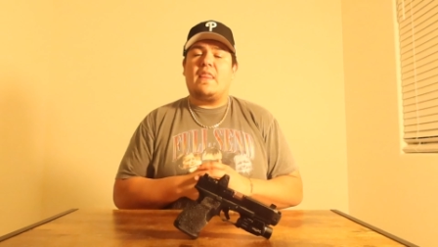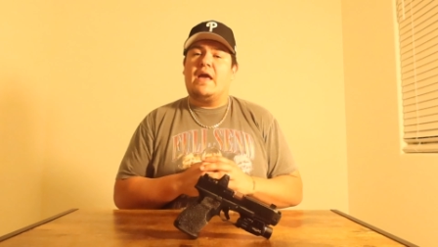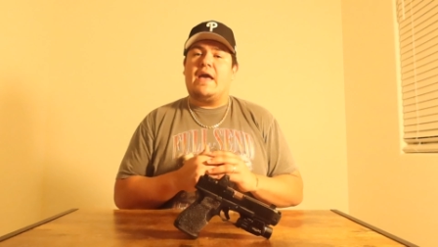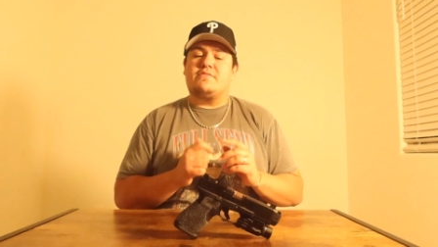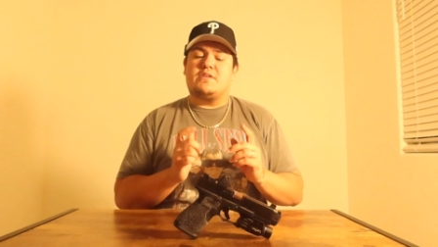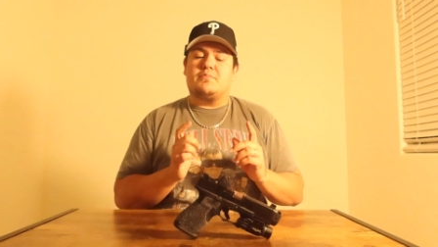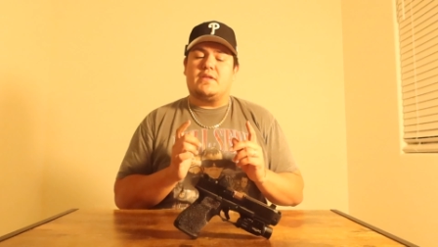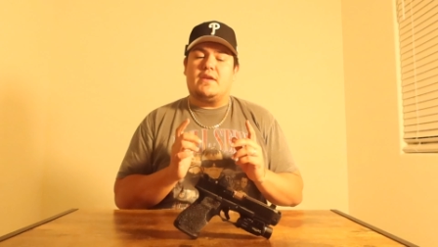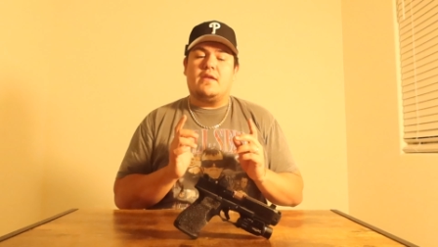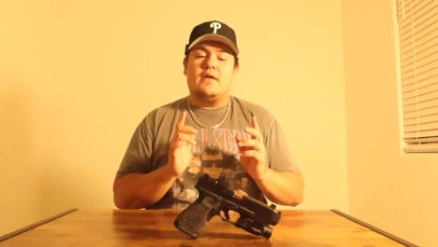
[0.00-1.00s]
I have
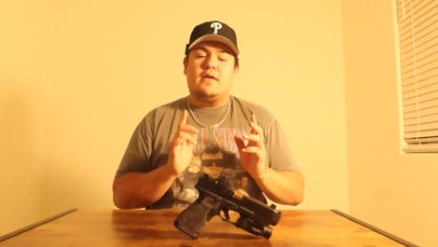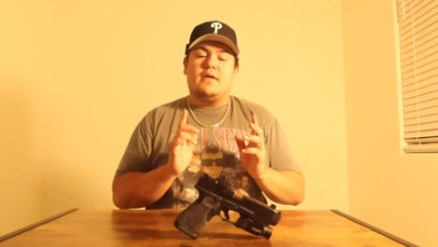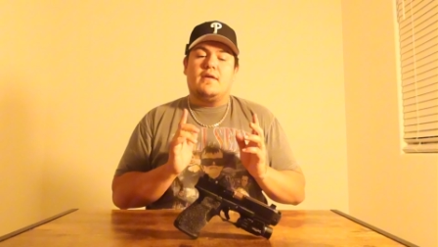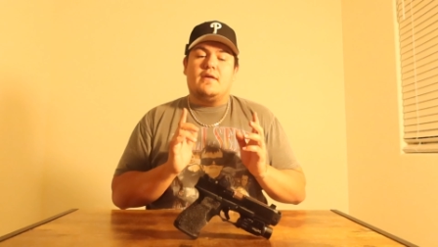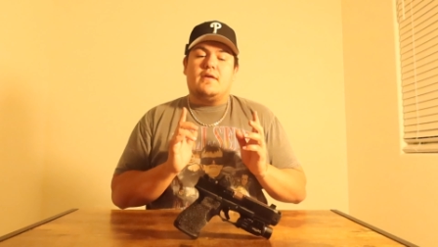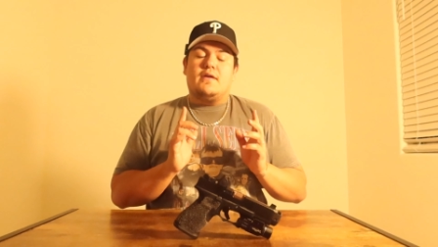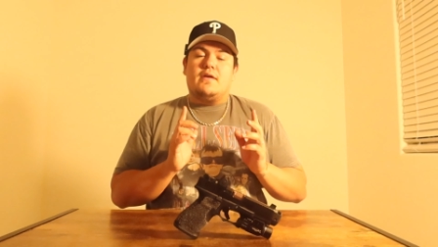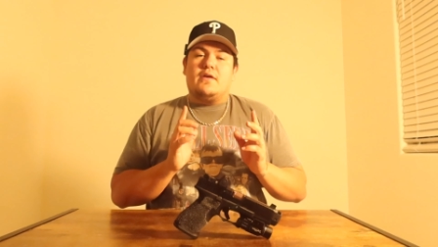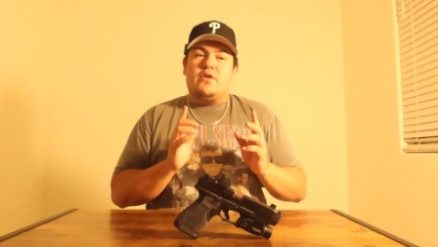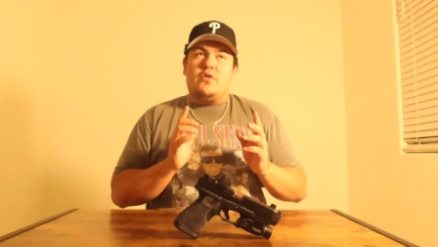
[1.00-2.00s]
something
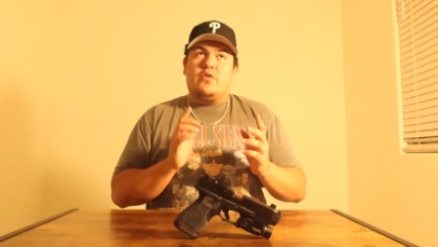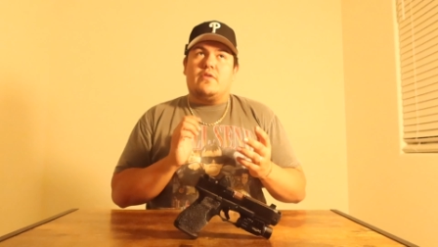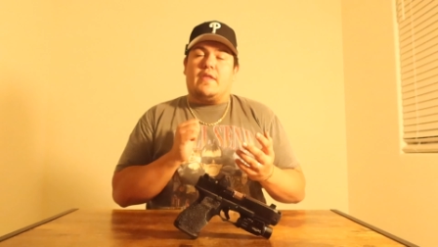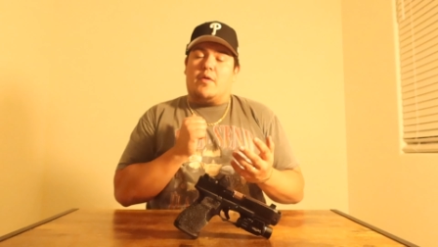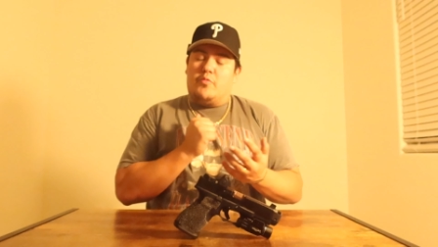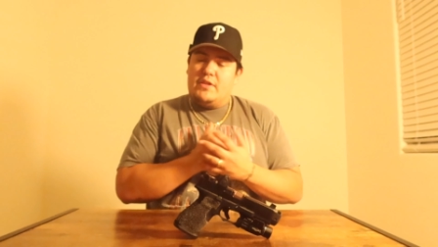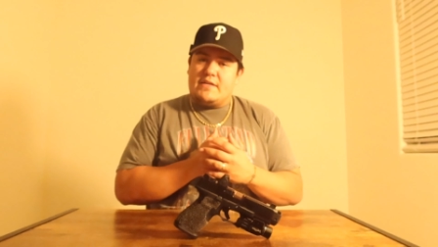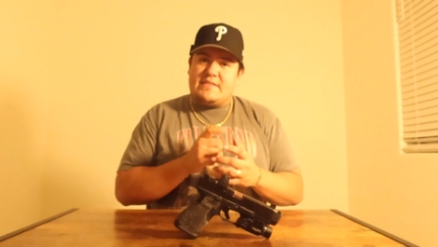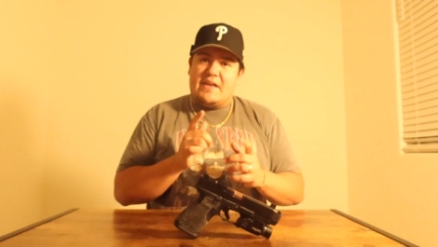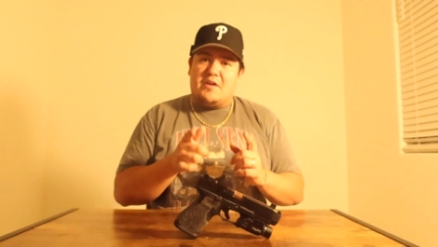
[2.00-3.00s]
that I'm really
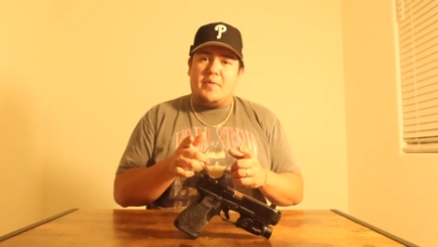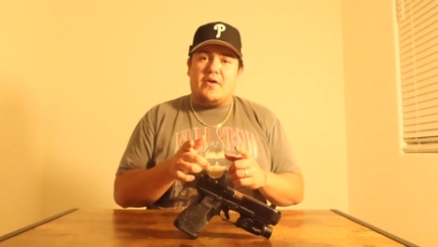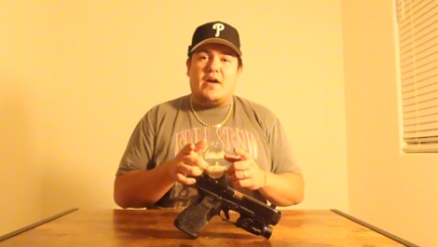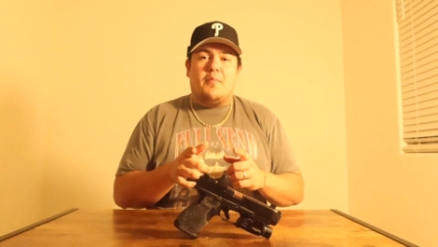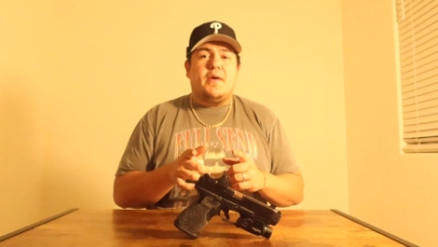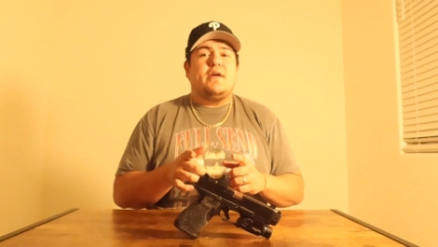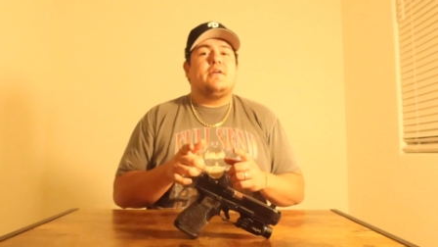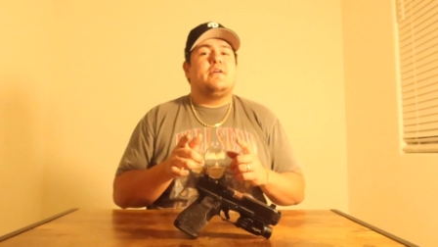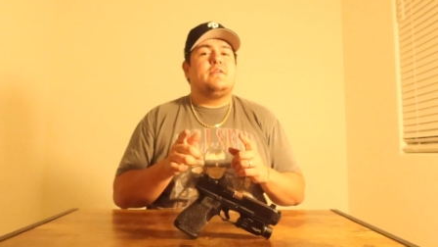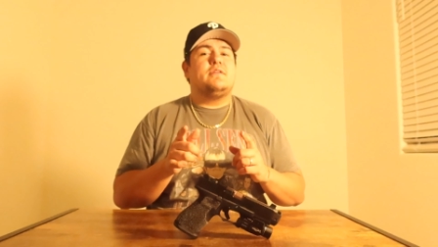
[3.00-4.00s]
excited about coming
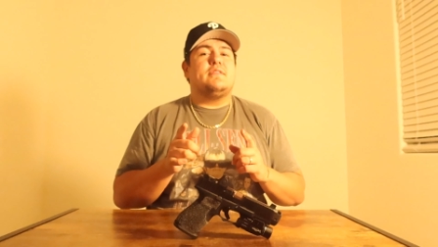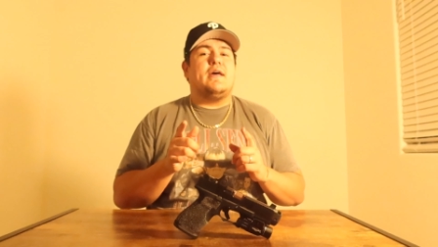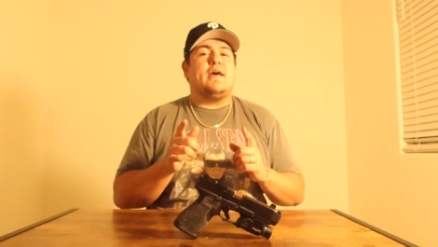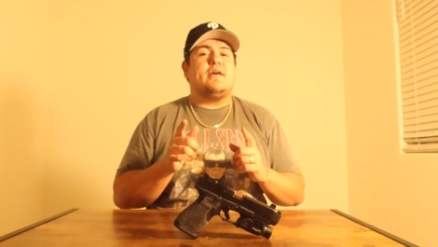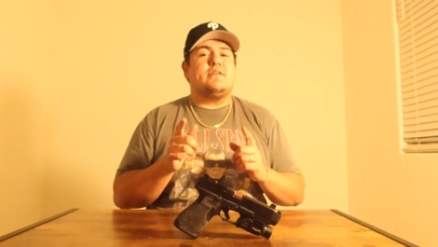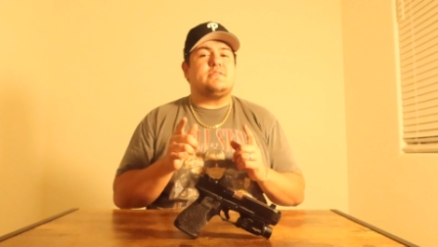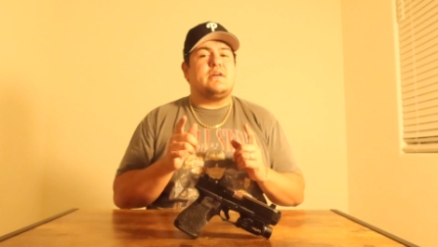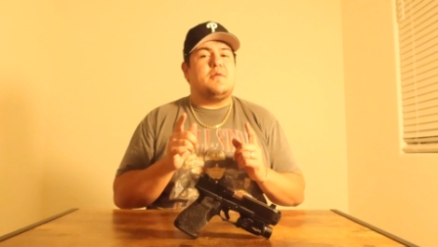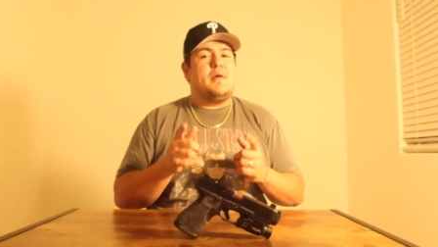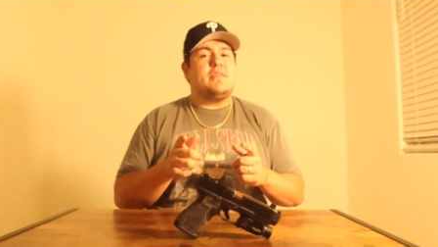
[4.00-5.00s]
that is
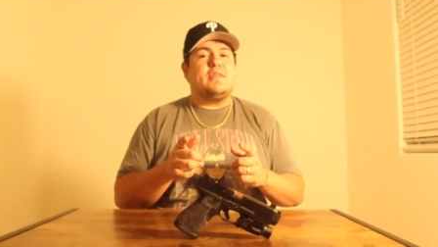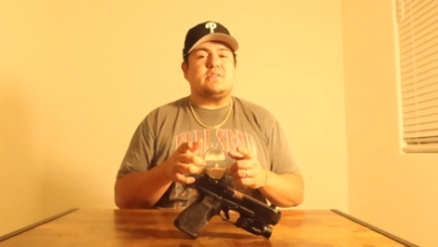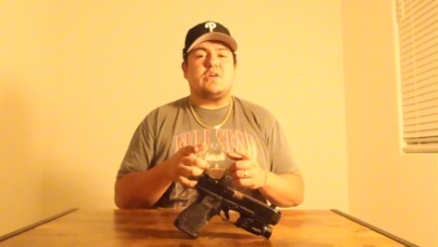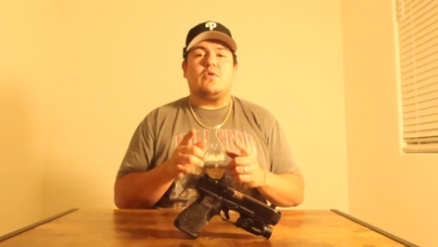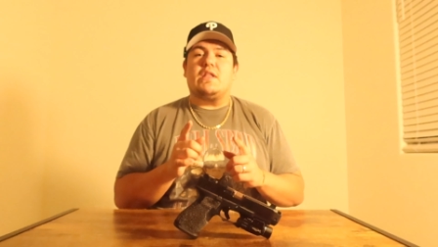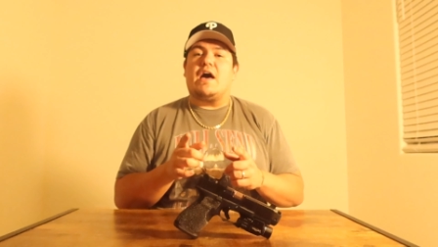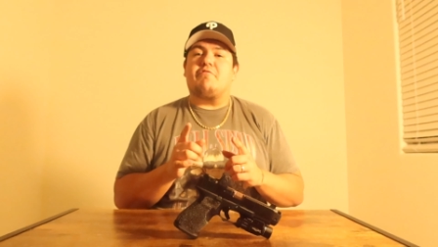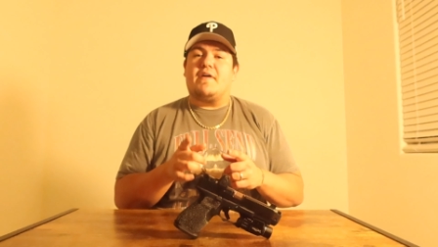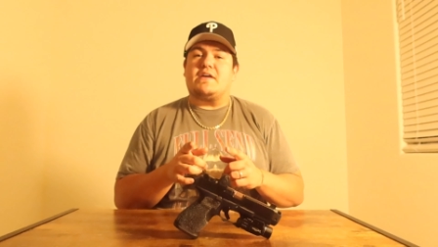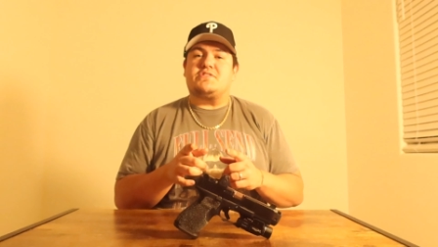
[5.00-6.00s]
going to make things go a lot
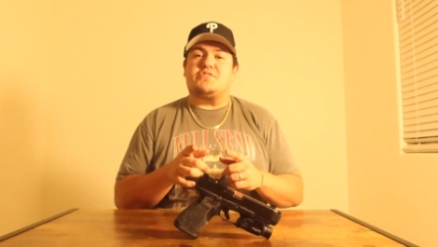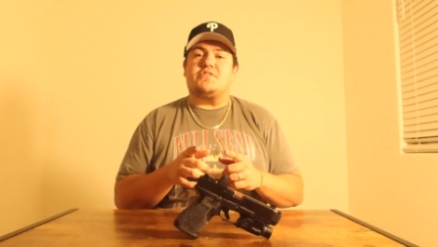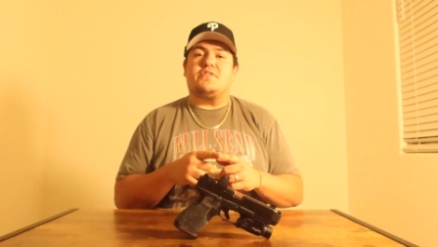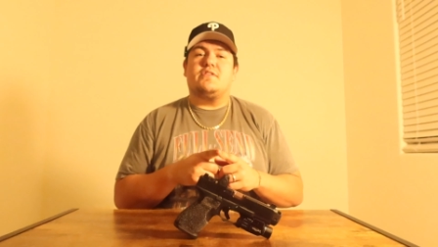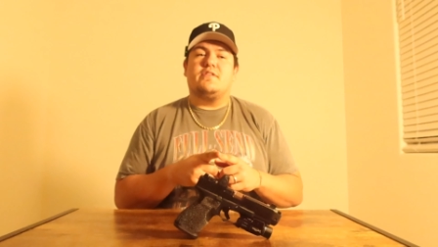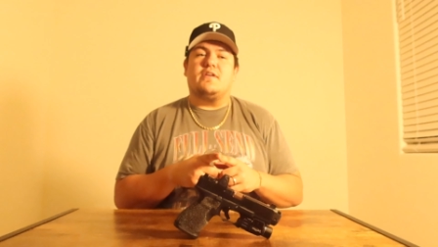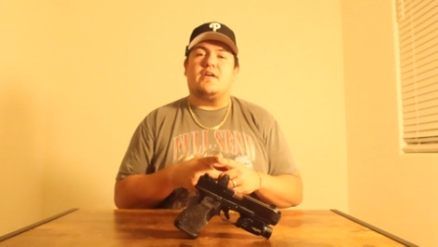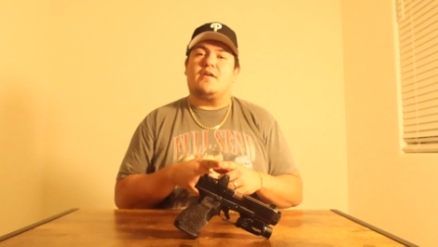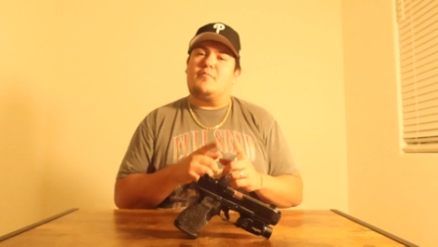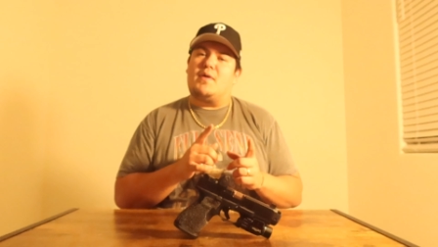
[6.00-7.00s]
faster
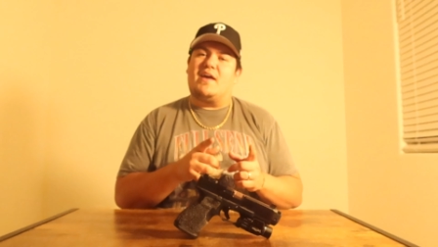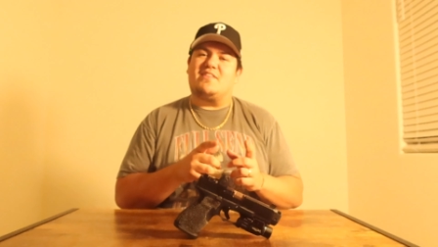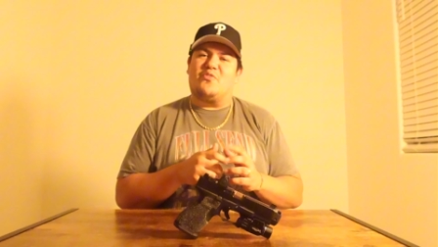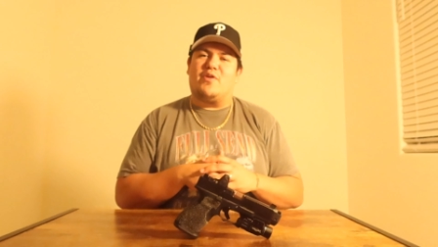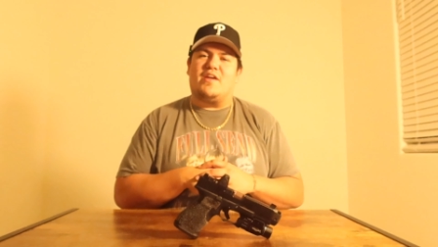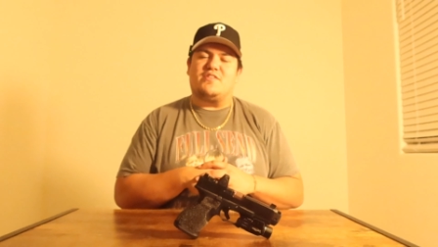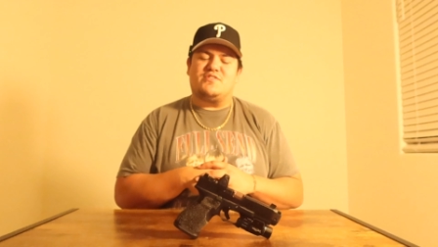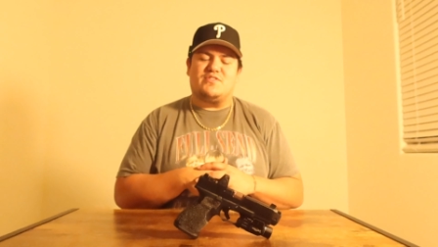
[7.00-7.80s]
at the range.